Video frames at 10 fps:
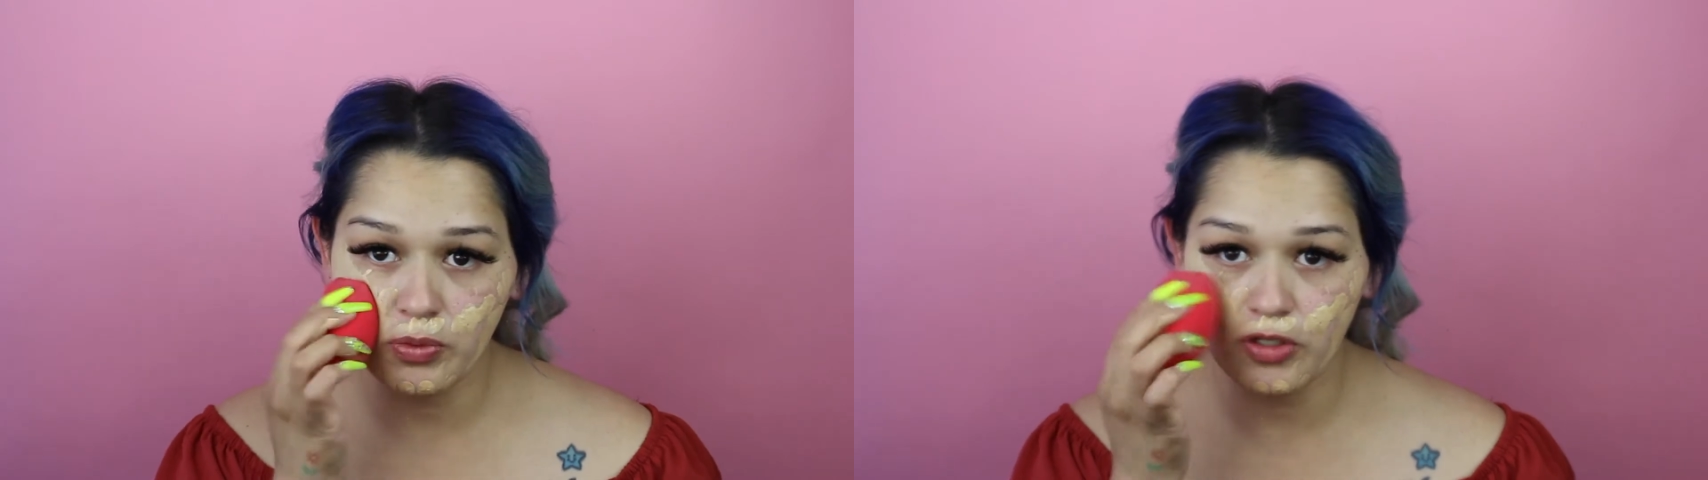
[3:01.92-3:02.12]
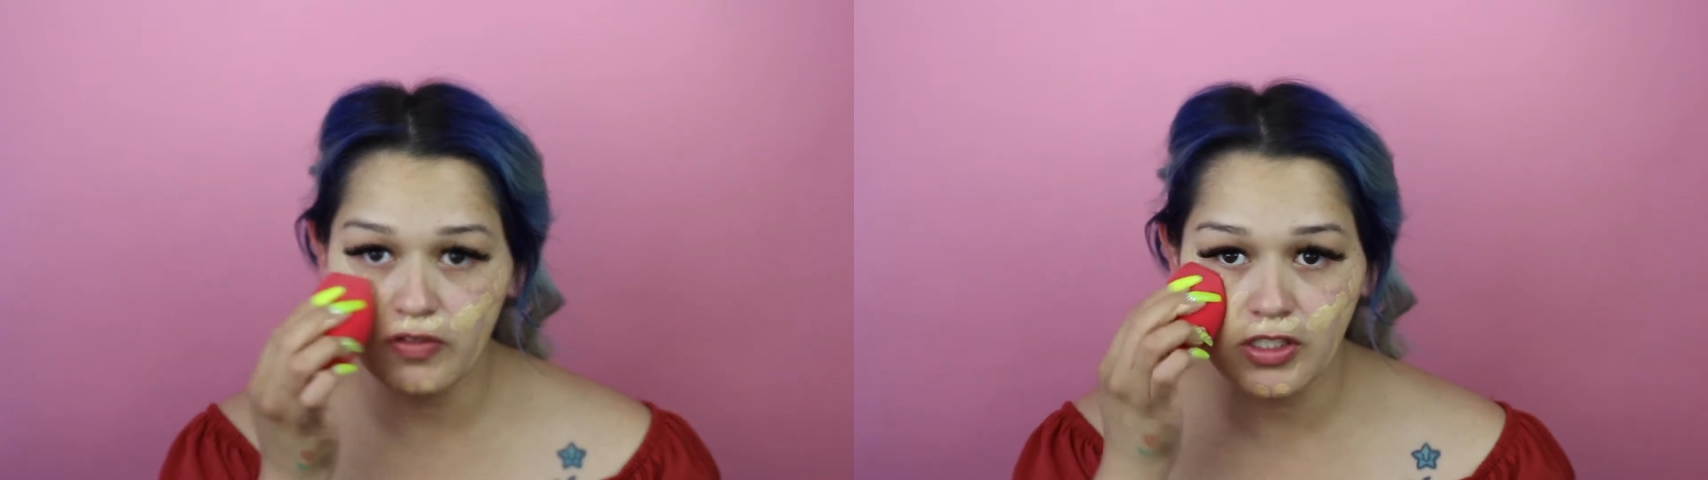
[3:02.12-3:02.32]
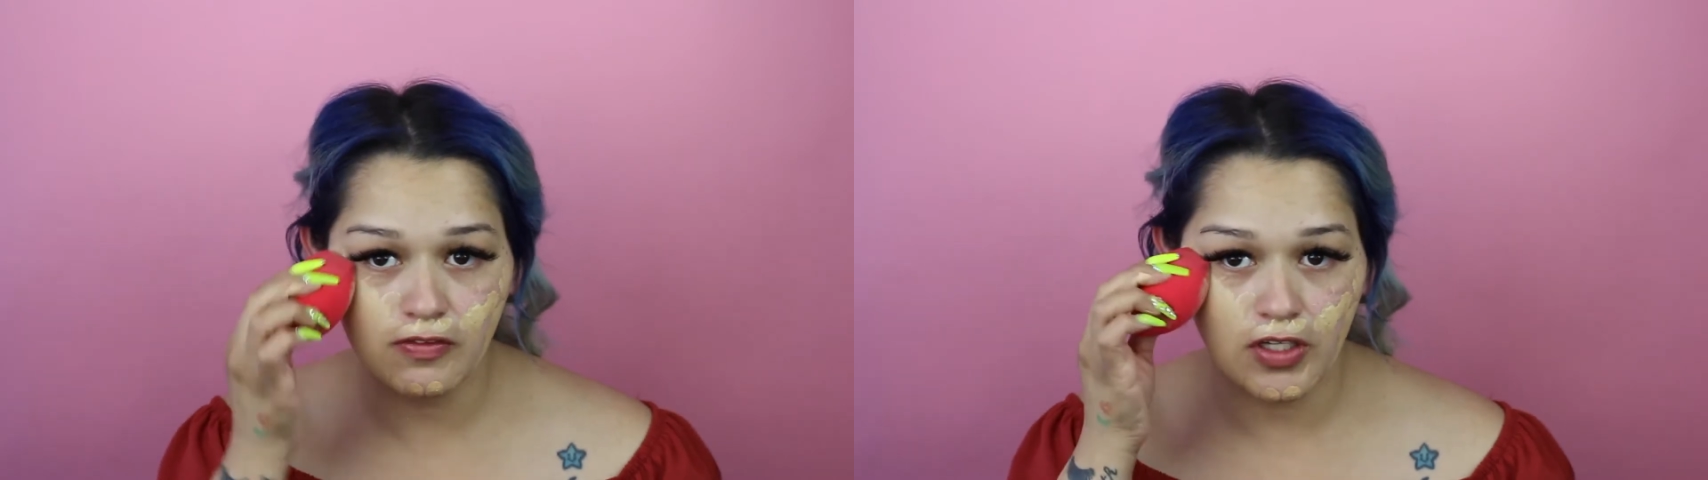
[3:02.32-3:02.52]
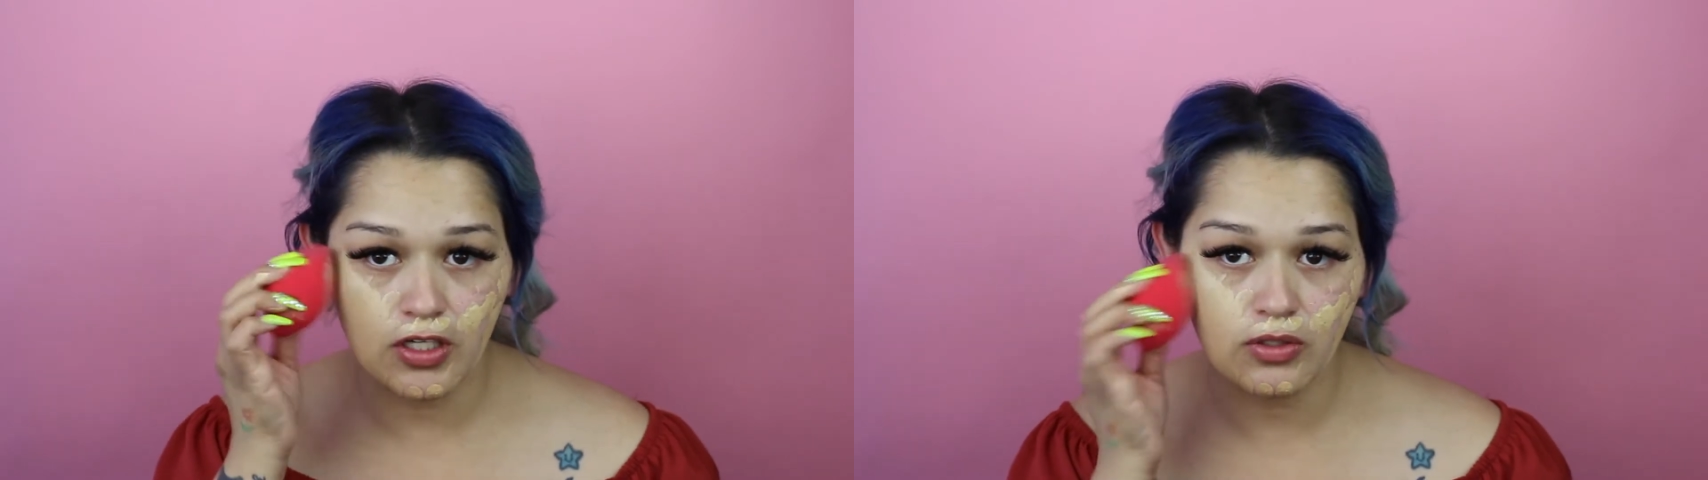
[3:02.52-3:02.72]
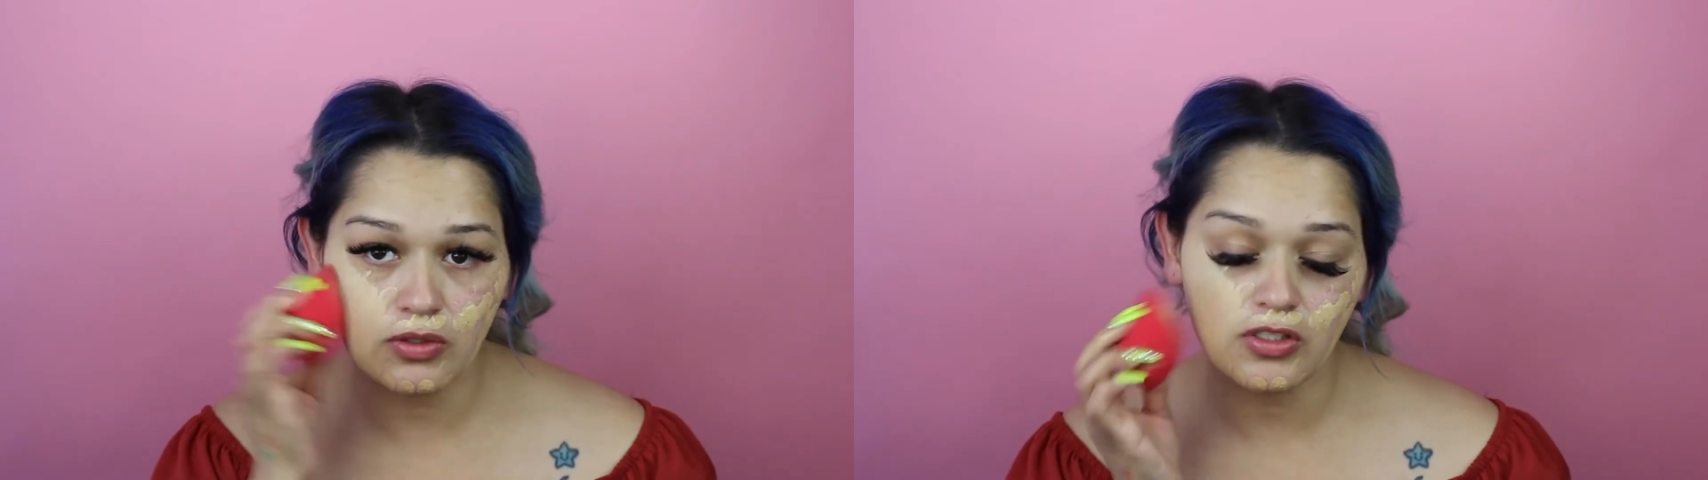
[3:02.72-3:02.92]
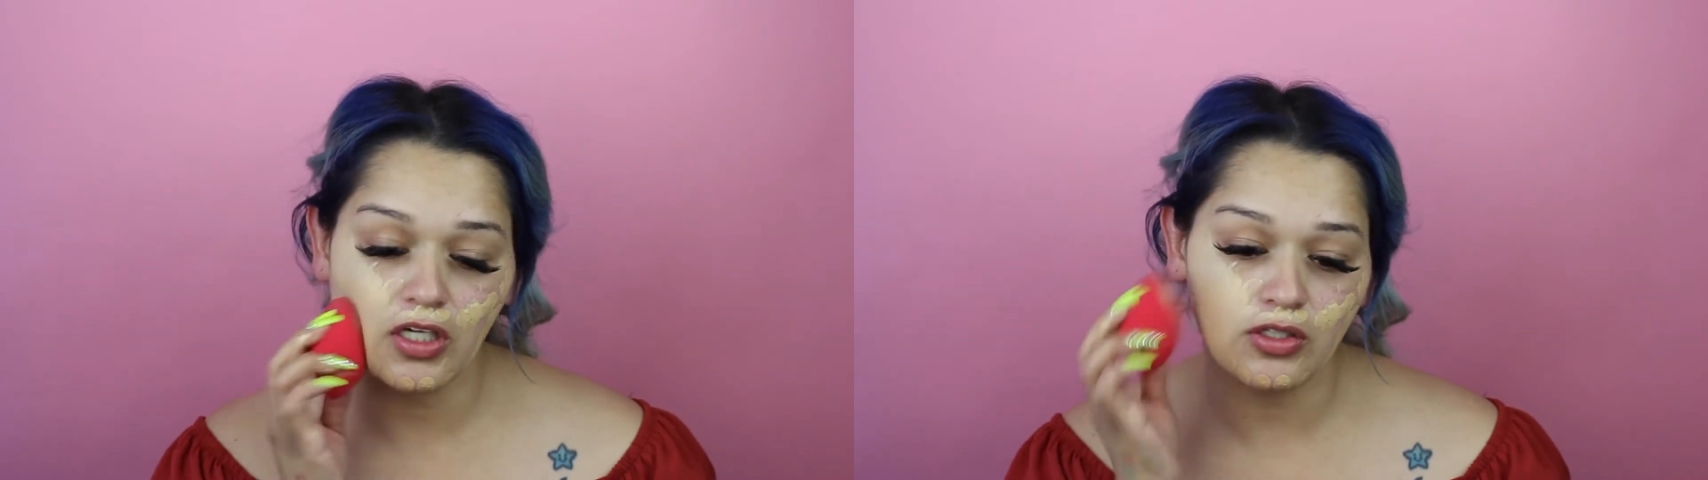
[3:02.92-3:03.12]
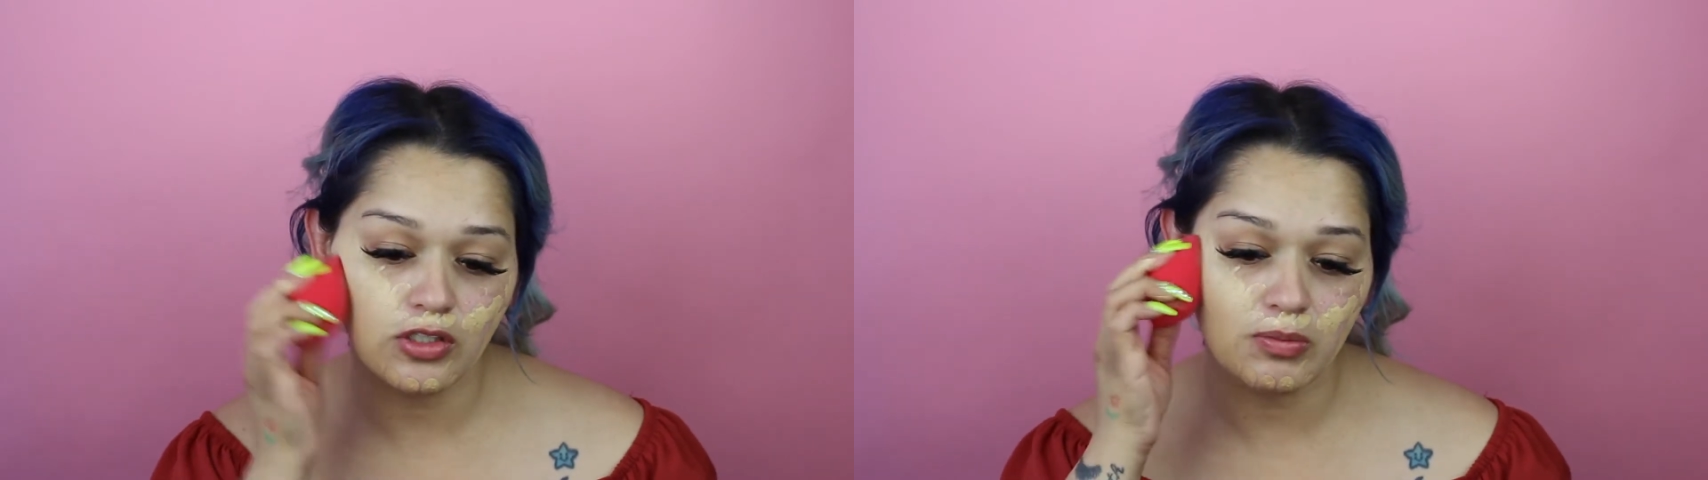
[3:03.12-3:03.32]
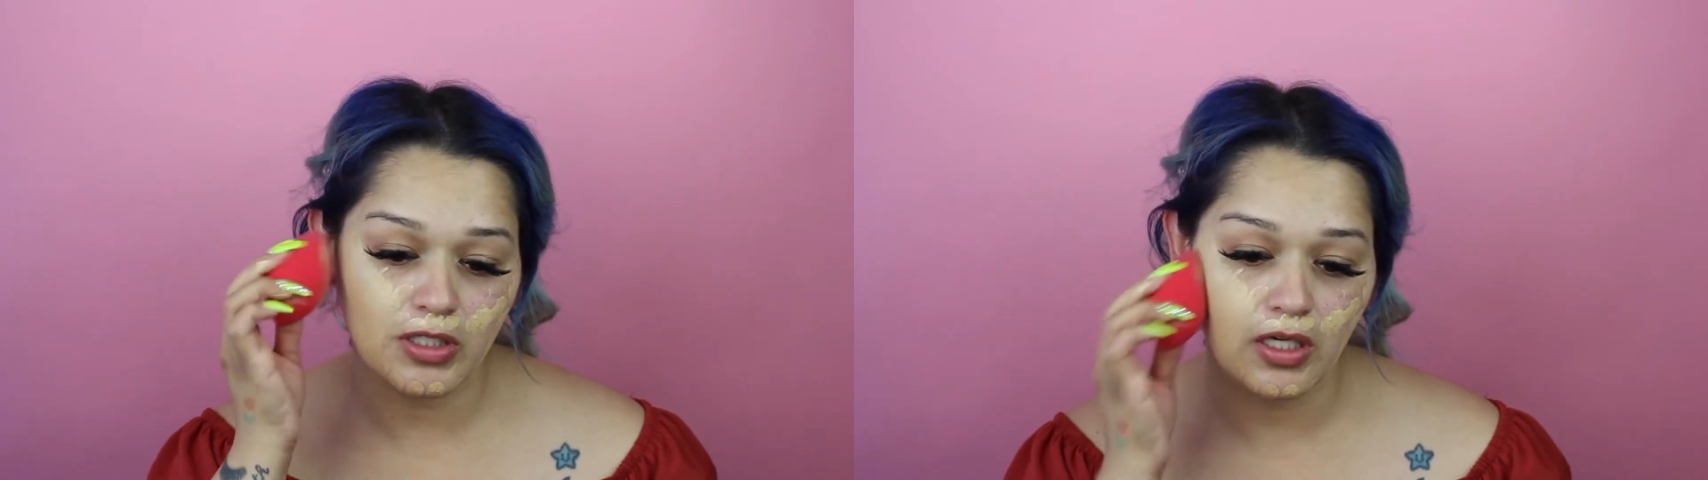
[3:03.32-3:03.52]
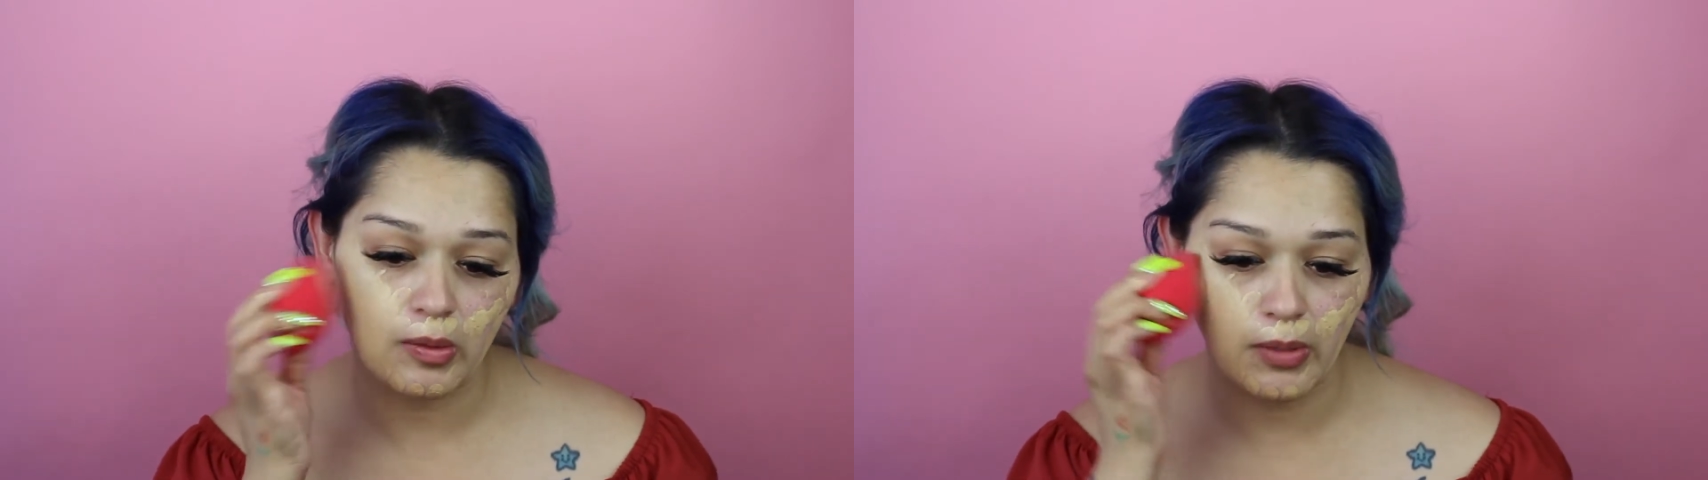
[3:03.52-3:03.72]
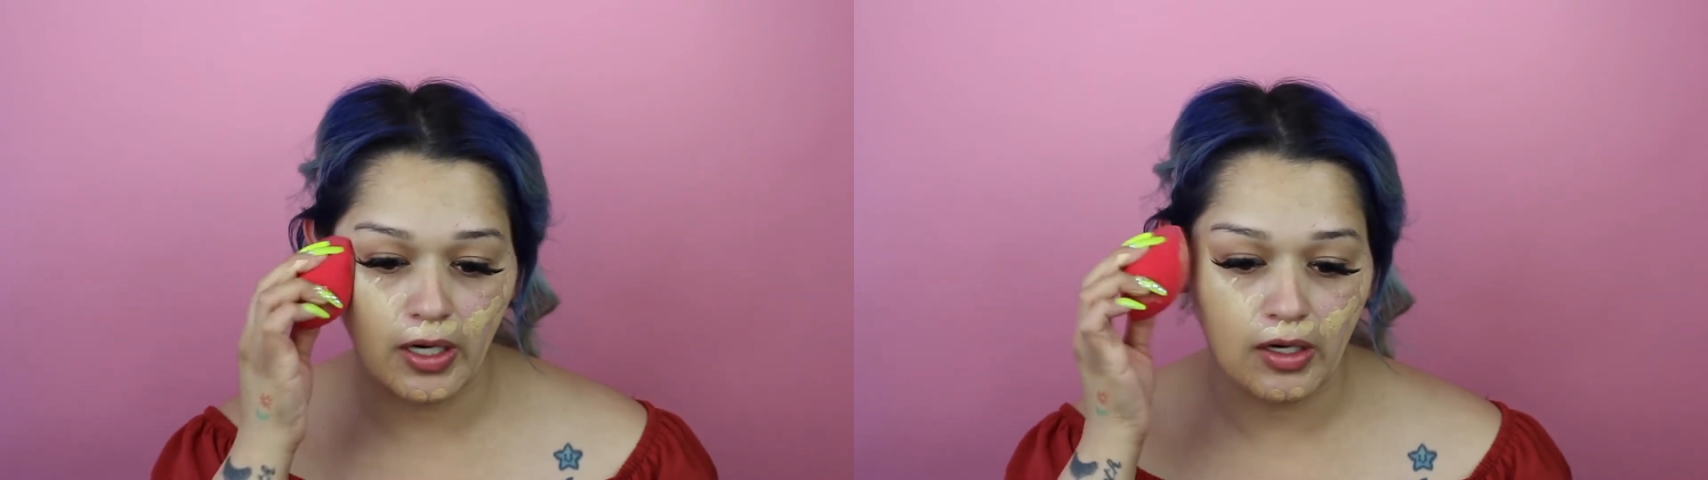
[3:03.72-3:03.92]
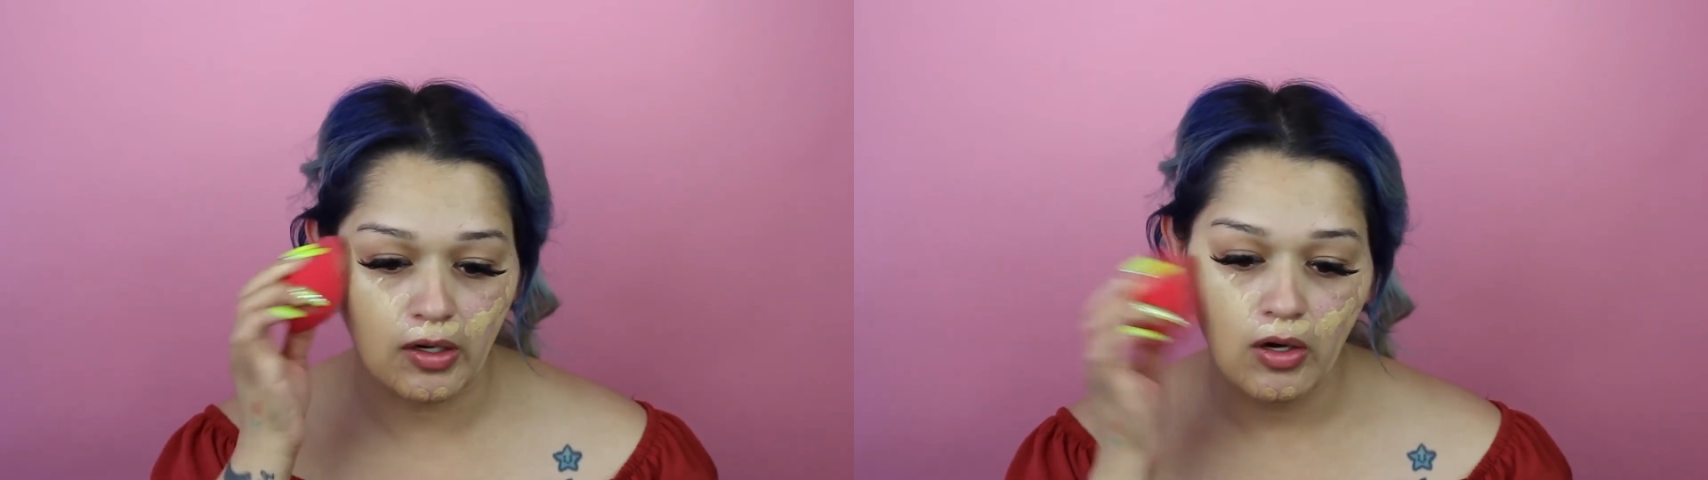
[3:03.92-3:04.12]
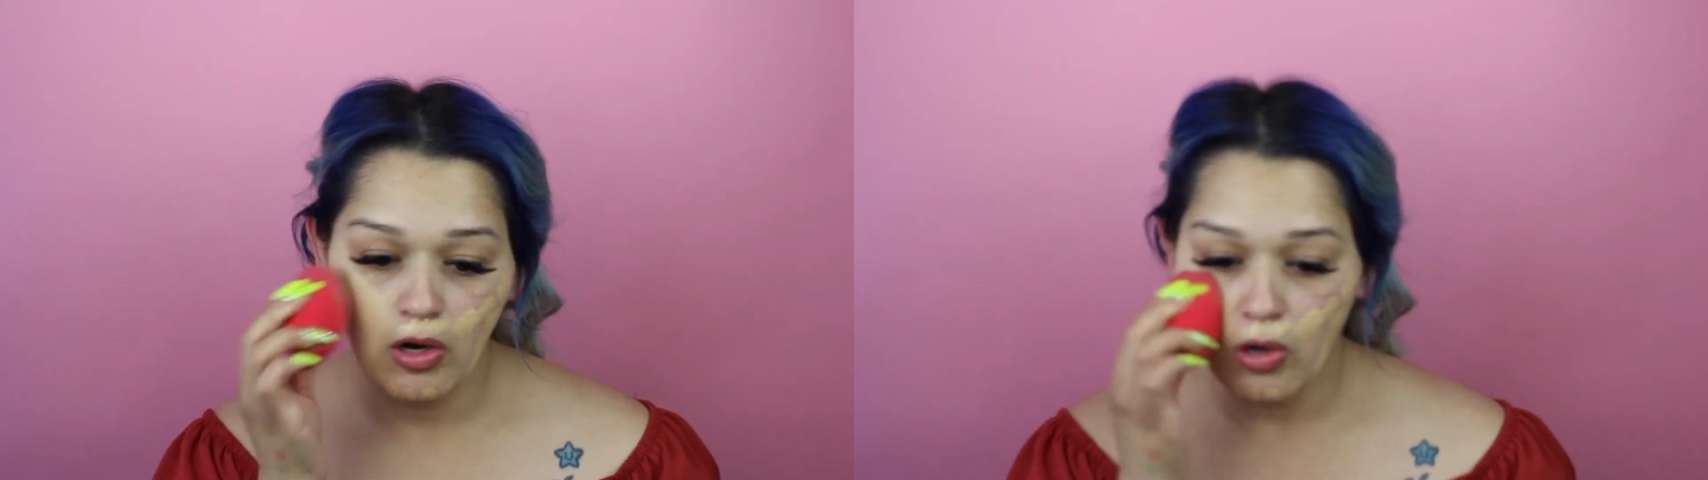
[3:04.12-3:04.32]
previous videos, that used to be like my